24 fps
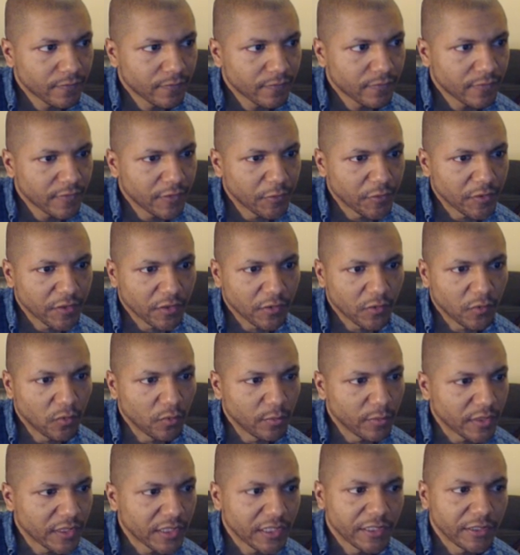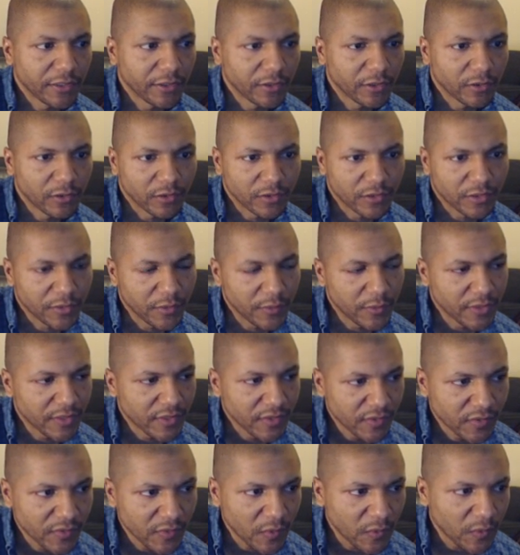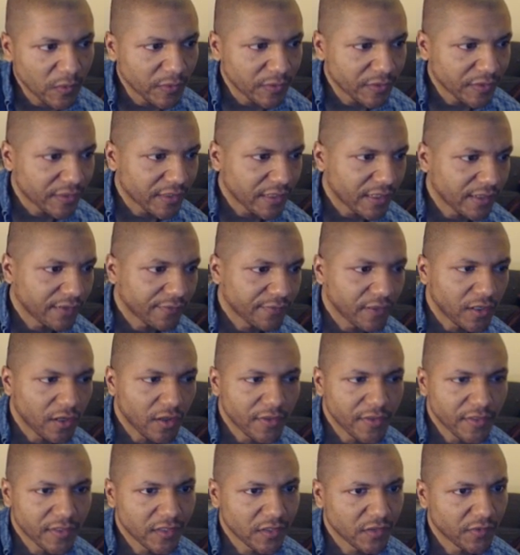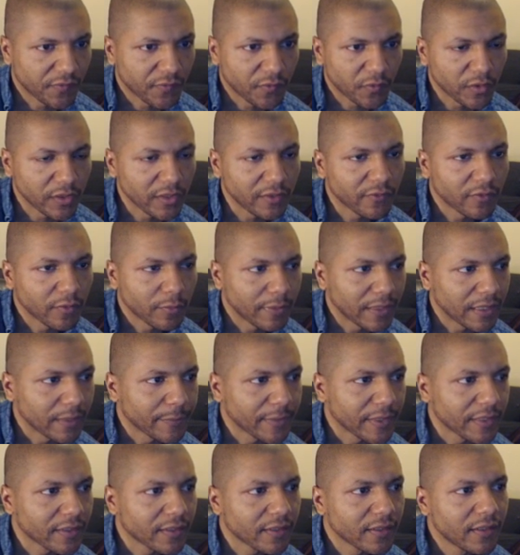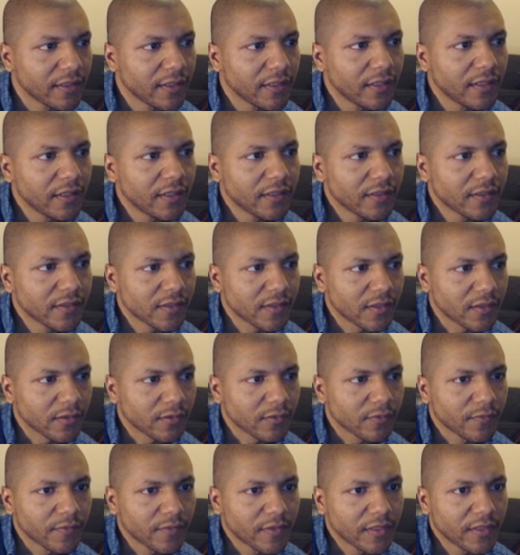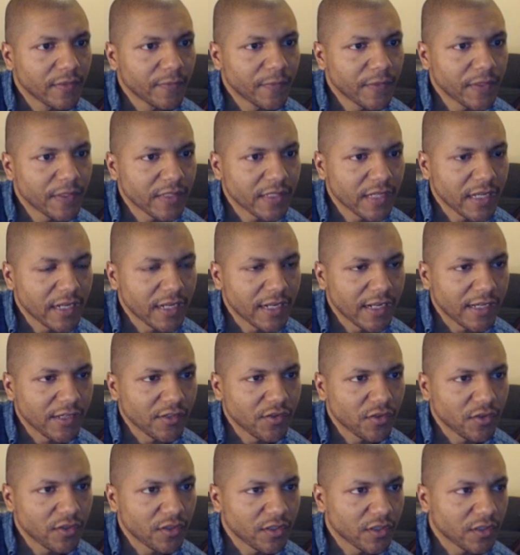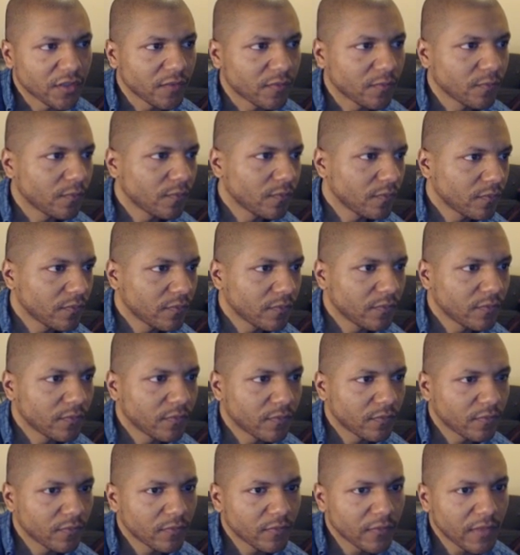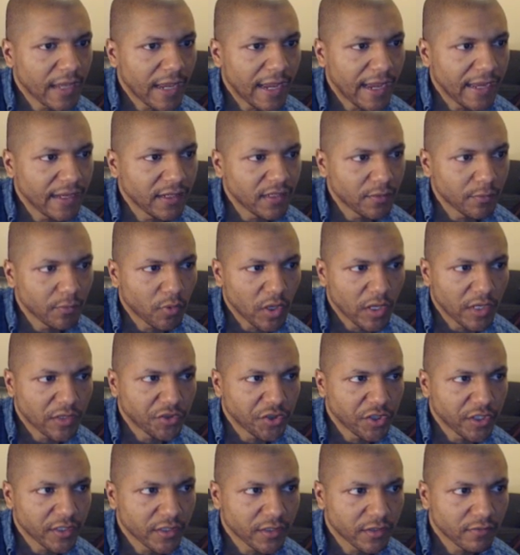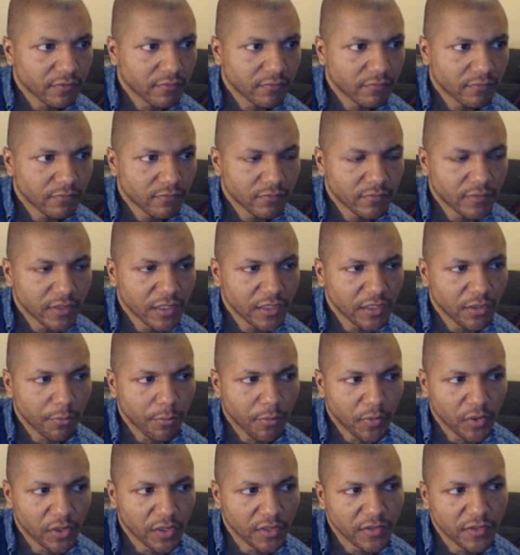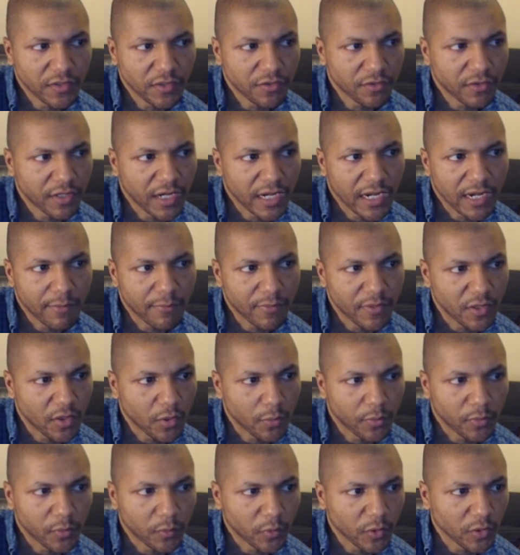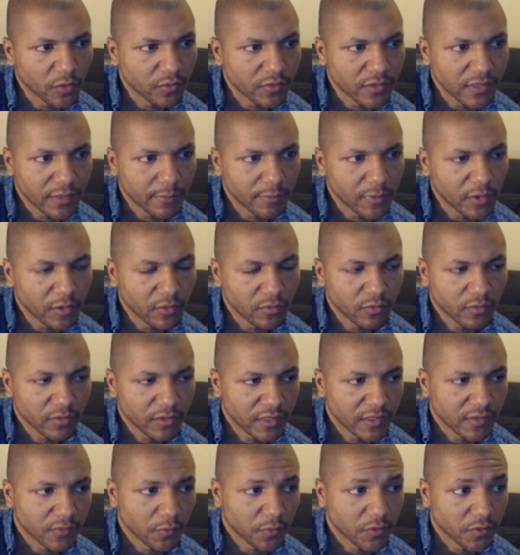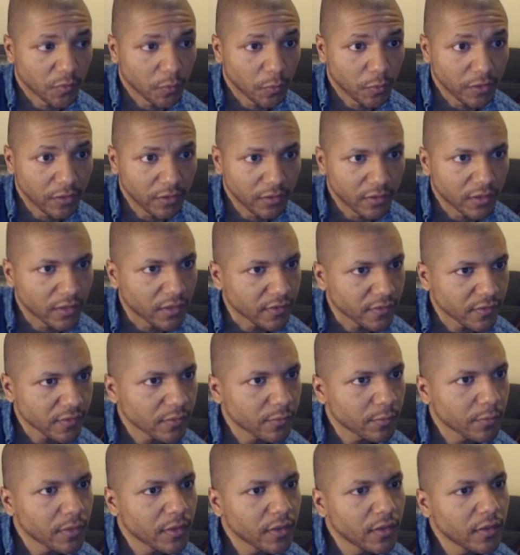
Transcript: there's a cool material or two in the soul stuff, and all this is free from Epic, so it's kind of nice. You can just add to project and you can put into your game the open world demo. This one's really awesome.